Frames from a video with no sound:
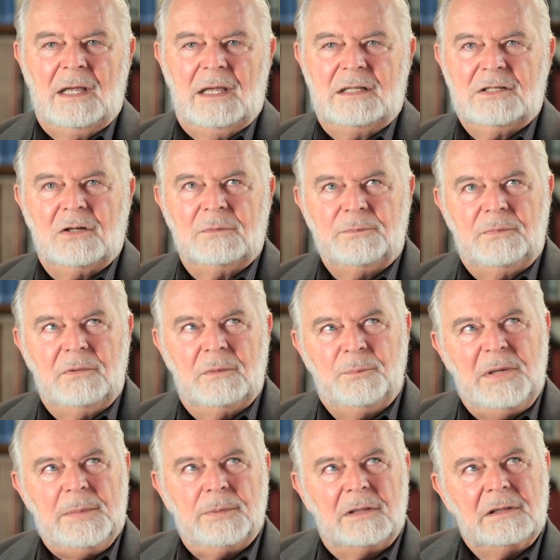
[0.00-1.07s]
And so
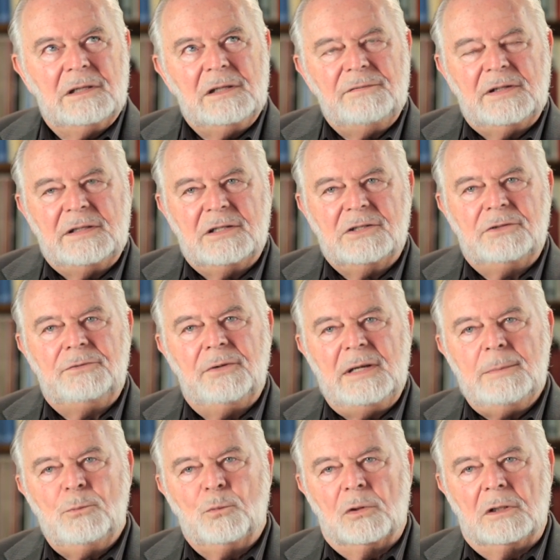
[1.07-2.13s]
people live in this
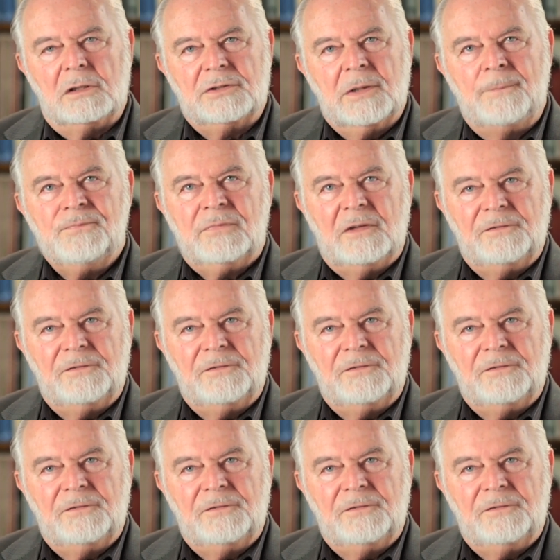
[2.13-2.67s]
dream world.